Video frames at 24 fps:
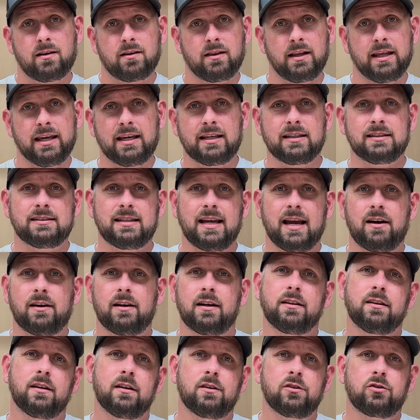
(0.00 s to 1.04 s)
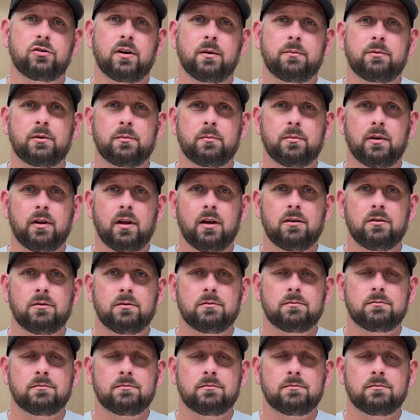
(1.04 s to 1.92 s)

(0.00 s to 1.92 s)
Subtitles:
Link is down in the description below.